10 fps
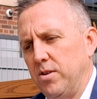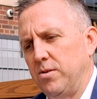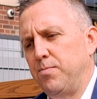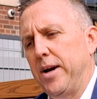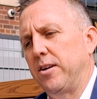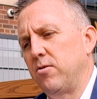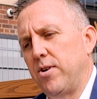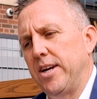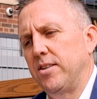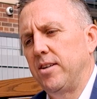the spec
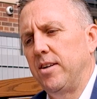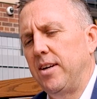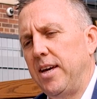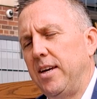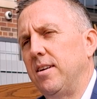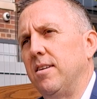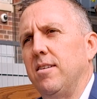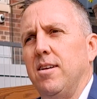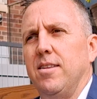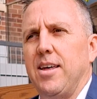duration
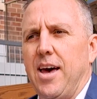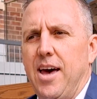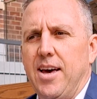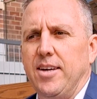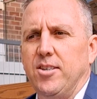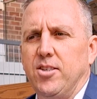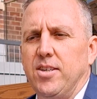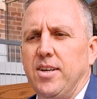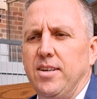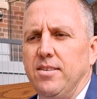in the hedge
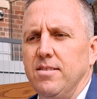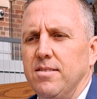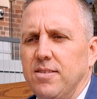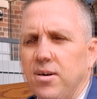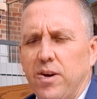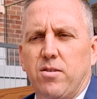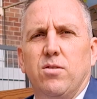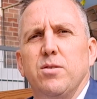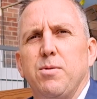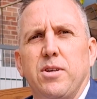is
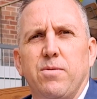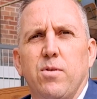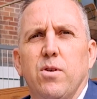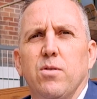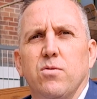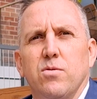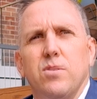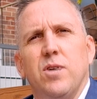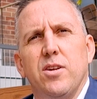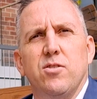critical, especially for those
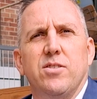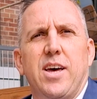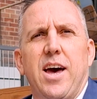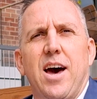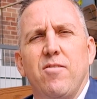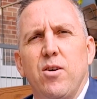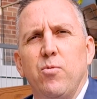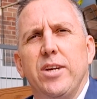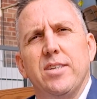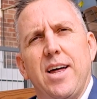lenders that have the
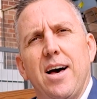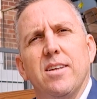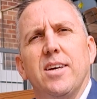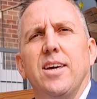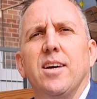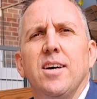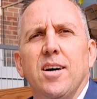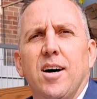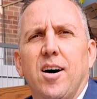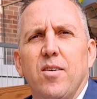regionality
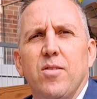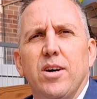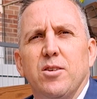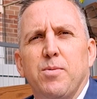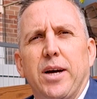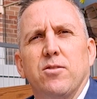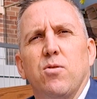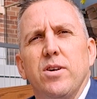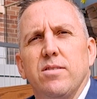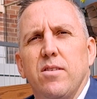of the spec
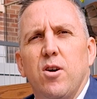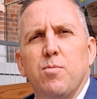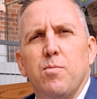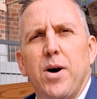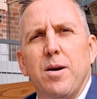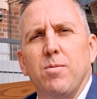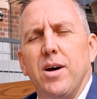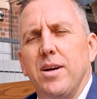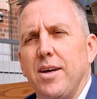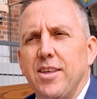stories in their open
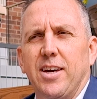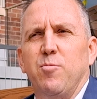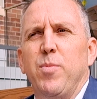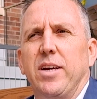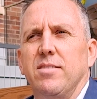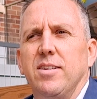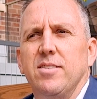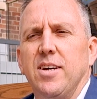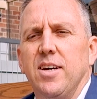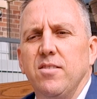pipeline. I think it makes sense
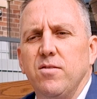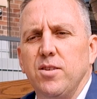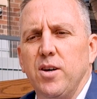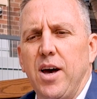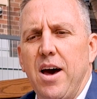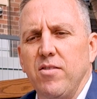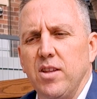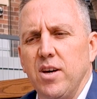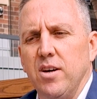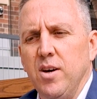to have in the